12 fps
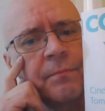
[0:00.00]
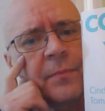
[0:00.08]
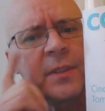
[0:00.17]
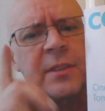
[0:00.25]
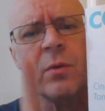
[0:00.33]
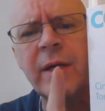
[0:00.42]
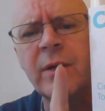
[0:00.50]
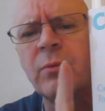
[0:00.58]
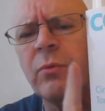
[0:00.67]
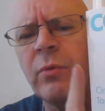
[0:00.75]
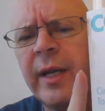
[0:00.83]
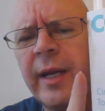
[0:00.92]
Well, let's go ahead
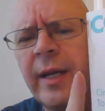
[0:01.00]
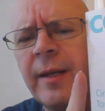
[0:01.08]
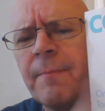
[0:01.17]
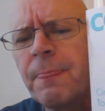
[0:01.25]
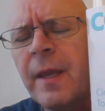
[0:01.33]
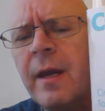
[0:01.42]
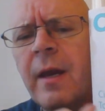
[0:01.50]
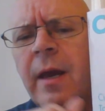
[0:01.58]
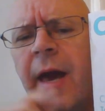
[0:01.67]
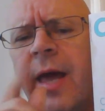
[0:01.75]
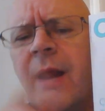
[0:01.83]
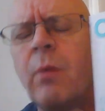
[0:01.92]
and read,
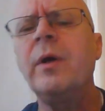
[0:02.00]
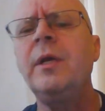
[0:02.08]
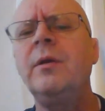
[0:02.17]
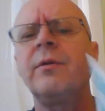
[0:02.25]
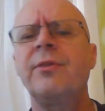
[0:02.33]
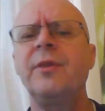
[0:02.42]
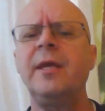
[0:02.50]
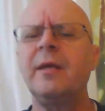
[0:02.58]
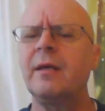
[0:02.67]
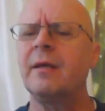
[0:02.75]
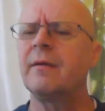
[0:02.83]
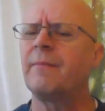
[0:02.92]
and I want you to think
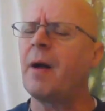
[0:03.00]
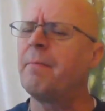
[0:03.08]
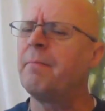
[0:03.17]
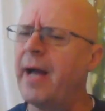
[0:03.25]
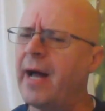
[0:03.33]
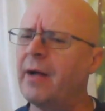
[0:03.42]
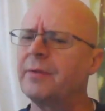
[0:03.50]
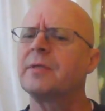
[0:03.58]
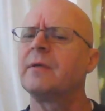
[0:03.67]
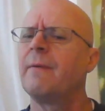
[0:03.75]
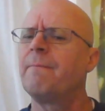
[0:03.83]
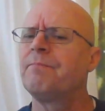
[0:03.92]
about
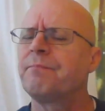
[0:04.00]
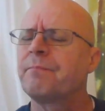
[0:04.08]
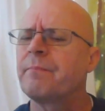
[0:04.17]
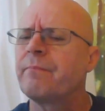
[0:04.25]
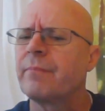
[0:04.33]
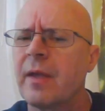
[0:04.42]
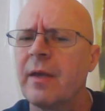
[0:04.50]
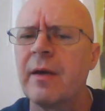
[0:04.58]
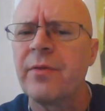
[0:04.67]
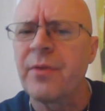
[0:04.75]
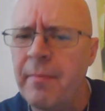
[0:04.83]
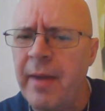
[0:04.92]

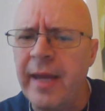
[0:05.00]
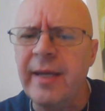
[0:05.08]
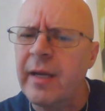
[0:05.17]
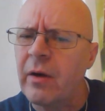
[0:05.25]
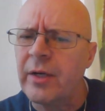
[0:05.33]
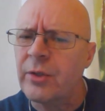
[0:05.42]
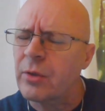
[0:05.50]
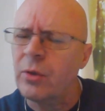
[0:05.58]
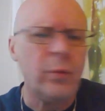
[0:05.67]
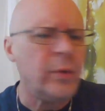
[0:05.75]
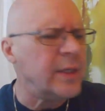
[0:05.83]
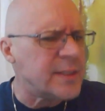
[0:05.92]
the main character.
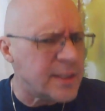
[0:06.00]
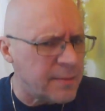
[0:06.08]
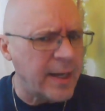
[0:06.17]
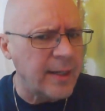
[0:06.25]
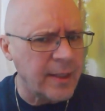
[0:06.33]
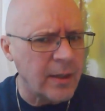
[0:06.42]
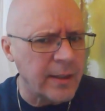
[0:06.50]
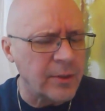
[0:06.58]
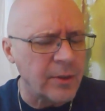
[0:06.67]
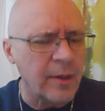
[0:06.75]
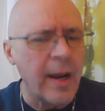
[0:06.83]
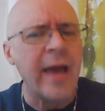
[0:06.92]
Who is the main
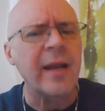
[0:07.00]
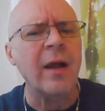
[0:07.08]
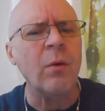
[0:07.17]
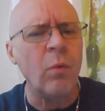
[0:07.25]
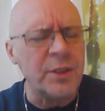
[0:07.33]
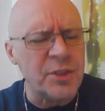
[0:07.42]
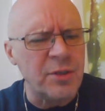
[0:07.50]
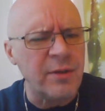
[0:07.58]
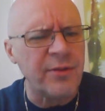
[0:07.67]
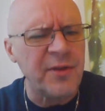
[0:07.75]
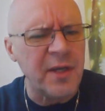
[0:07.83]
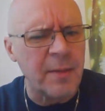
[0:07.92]
character? And I want you
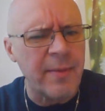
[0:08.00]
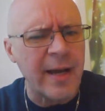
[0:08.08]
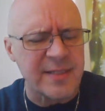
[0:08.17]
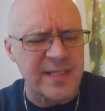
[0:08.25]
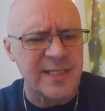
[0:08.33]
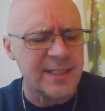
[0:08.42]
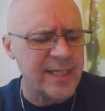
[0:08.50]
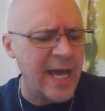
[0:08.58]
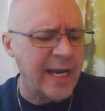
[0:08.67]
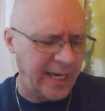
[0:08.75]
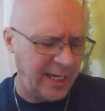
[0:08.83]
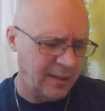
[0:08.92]
to think about
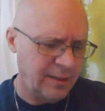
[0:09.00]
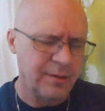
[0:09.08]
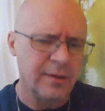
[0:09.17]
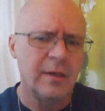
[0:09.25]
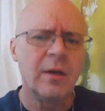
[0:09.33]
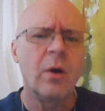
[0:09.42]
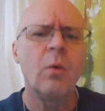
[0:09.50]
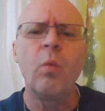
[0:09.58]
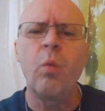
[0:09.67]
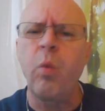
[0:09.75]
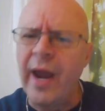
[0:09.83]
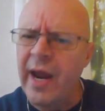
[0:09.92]
setting,
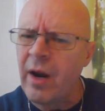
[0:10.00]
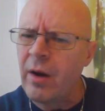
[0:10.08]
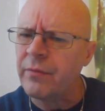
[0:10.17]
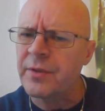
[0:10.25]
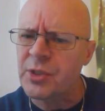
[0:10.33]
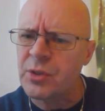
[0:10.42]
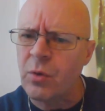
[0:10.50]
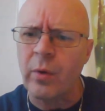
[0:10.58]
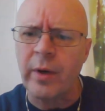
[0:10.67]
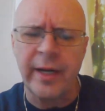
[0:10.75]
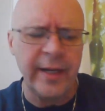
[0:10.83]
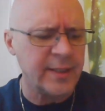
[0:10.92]
where the
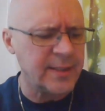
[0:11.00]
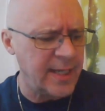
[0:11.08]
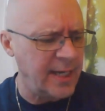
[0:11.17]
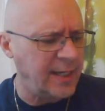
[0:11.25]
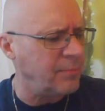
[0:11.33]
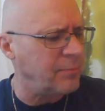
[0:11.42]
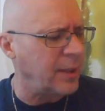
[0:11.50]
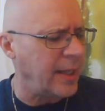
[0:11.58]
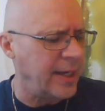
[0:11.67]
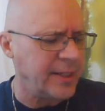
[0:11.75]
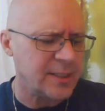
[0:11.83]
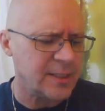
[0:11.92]
story is taking
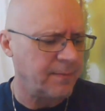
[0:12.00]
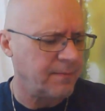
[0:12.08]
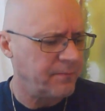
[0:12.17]
place.